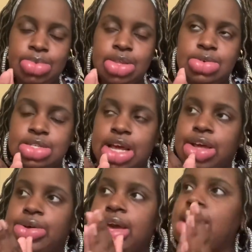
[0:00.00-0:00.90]
It's
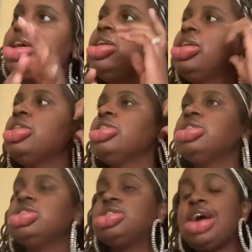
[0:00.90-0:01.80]
like, okay.
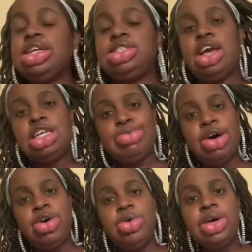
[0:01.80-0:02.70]
So I changed my
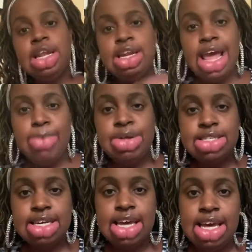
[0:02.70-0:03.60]
whole eating
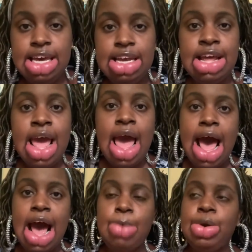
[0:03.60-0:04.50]
habits again.
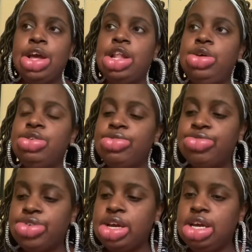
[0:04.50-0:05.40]
I went
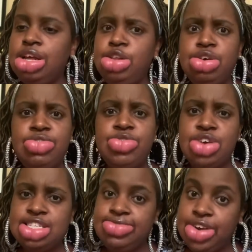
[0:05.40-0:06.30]
gluten-free.
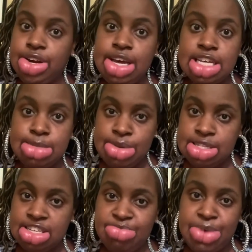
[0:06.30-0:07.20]
Gluten-free is very
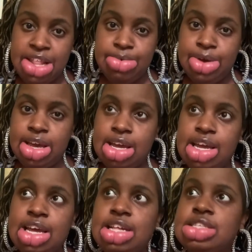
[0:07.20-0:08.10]
expensive, by the
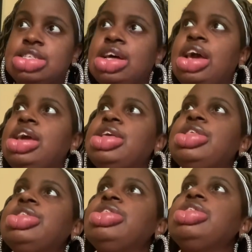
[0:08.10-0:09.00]
way. It's like
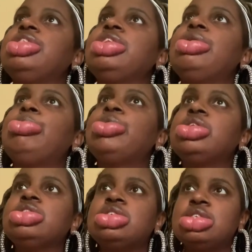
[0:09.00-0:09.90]
the
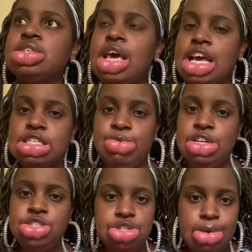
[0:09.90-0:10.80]
worst
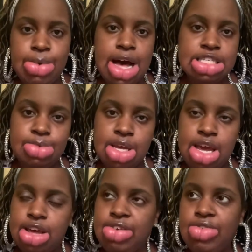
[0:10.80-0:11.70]
expense you can possibly have